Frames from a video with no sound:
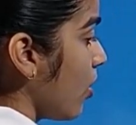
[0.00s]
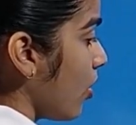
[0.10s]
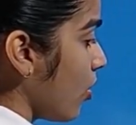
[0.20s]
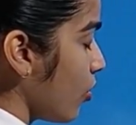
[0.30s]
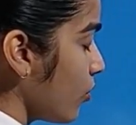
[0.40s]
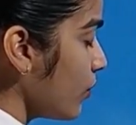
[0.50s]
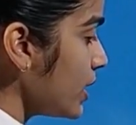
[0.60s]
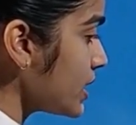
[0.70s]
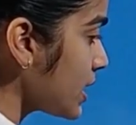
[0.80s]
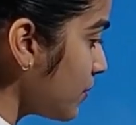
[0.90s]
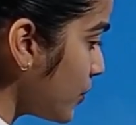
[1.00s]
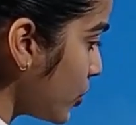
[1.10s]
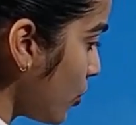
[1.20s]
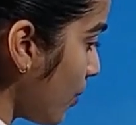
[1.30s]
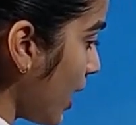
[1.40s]
Always keep in
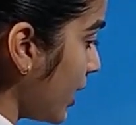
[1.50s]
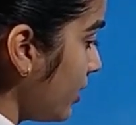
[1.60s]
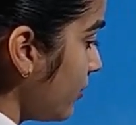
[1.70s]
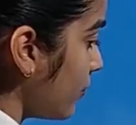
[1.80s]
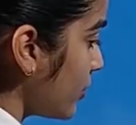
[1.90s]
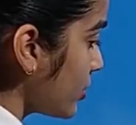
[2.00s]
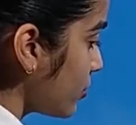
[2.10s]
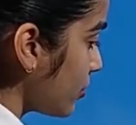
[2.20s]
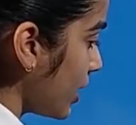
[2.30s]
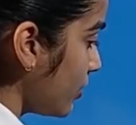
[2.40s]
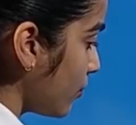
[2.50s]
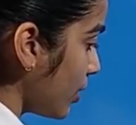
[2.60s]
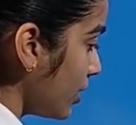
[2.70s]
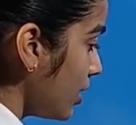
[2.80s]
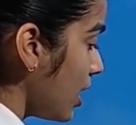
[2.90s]
your mind, first you write
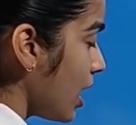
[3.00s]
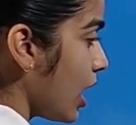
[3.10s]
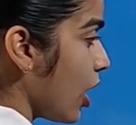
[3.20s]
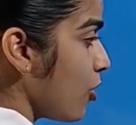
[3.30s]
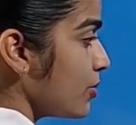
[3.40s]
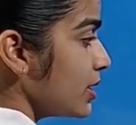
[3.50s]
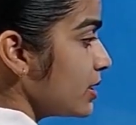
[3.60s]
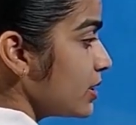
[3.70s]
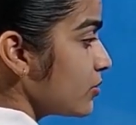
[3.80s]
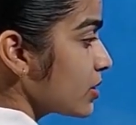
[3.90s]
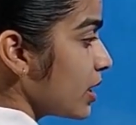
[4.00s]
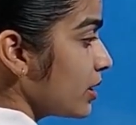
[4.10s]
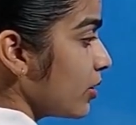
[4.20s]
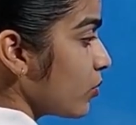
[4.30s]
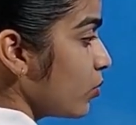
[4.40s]
1. How many zeros are
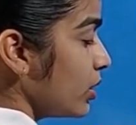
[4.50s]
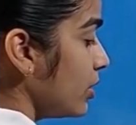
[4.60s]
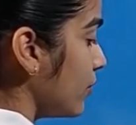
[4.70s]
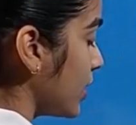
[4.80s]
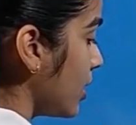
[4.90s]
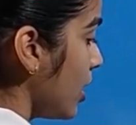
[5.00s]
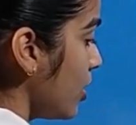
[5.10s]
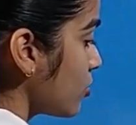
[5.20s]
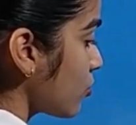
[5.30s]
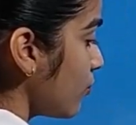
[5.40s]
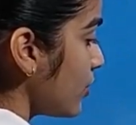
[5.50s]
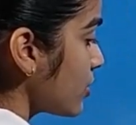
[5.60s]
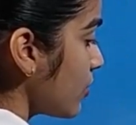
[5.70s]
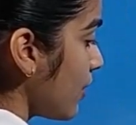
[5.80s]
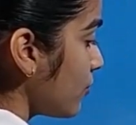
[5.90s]
there? Only 1. So first
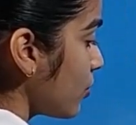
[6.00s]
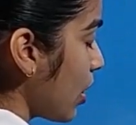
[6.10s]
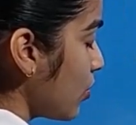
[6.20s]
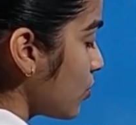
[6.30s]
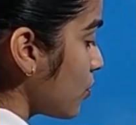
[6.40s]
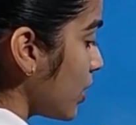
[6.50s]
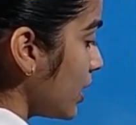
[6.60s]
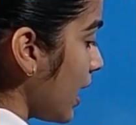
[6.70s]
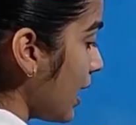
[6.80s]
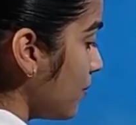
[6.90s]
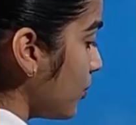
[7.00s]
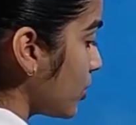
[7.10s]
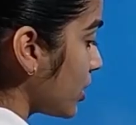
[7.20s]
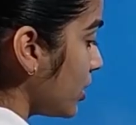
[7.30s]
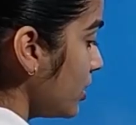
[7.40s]
you have to count 1 and
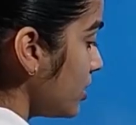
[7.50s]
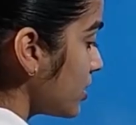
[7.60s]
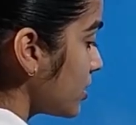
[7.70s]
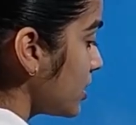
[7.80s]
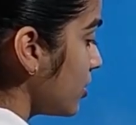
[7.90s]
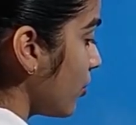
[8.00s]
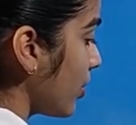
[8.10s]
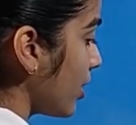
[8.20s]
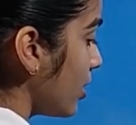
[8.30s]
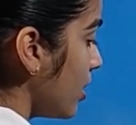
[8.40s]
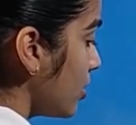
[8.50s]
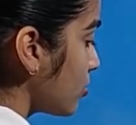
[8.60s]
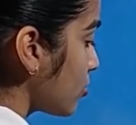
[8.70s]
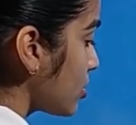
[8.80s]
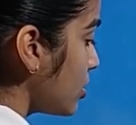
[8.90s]
put a 0 here.
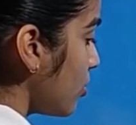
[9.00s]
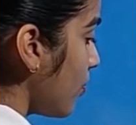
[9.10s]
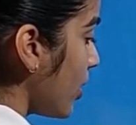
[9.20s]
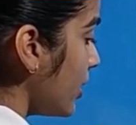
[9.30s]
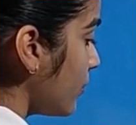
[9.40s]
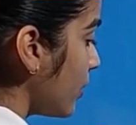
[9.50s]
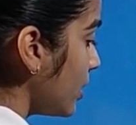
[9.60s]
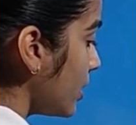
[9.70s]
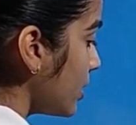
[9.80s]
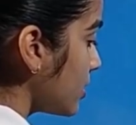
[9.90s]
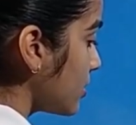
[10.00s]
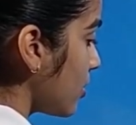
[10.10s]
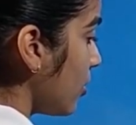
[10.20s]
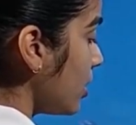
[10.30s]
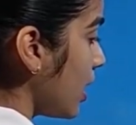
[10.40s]
So 0.1 is
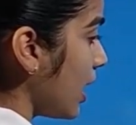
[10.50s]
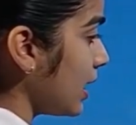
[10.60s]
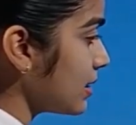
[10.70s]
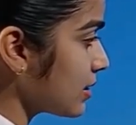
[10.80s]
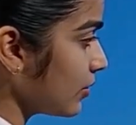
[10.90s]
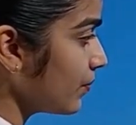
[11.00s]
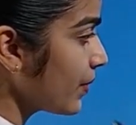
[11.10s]
your answer.